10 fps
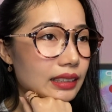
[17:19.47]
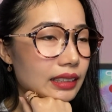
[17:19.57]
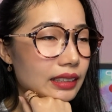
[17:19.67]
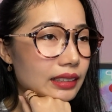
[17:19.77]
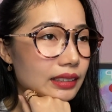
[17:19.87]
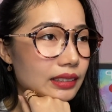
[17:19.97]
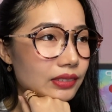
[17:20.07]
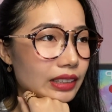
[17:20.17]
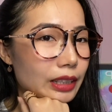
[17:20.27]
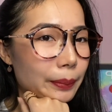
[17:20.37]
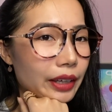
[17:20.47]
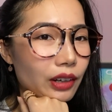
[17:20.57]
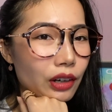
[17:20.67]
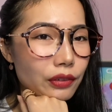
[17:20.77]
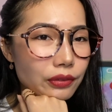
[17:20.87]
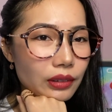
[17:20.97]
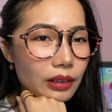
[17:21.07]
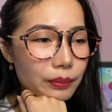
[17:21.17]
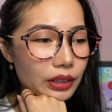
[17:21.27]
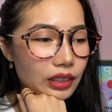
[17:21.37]
didn't really pay off
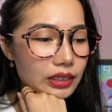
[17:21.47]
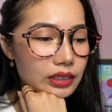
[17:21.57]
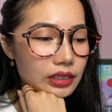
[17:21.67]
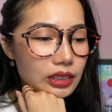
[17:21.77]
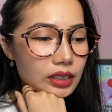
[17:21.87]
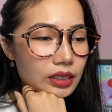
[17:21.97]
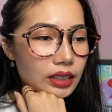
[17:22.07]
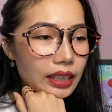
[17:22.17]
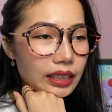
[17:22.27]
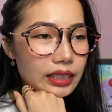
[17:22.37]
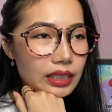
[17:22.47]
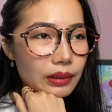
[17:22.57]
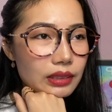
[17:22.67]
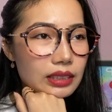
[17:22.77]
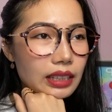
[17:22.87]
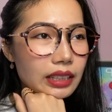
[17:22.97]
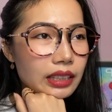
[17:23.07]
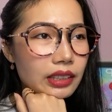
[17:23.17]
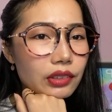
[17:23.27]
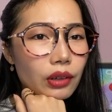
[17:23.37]
because I guess I was
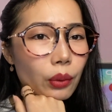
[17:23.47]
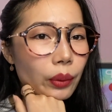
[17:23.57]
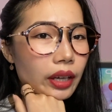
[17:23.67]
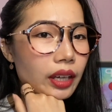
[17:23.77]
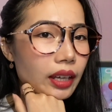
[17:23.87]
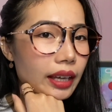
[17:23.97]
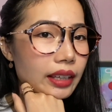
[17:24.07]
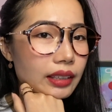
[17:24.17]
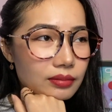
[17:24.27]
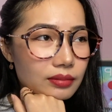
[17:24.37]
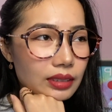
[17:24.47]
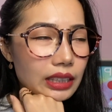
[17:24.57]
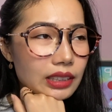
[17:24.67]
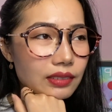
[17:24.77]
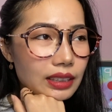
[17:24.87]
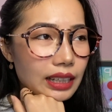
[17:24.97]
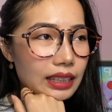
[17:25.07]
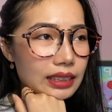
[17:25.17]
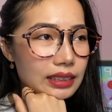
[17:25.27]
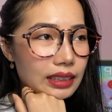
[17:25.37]
studying the wrong way and I didn't really
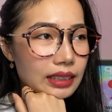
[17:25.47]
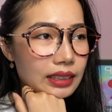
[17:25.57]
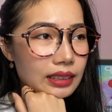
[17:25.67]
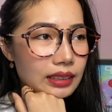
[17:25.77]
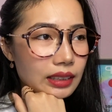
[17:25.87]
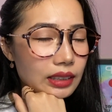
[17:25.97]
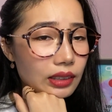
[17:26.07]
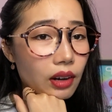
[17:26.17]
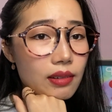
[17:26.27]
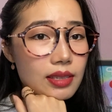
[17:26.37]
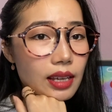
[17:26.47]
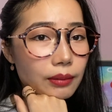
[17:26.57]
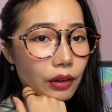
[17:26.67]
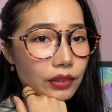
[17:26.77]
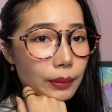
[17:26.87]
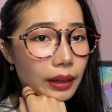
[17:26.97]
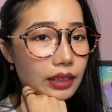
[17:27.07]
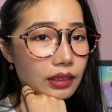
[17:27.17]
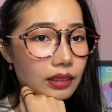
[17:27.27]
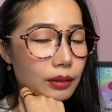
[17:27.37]
understand the concept of that
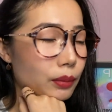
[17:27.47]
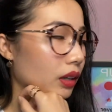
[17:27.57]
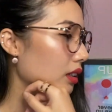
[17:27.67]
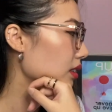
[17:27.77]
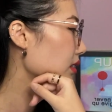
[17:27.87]
particular mod.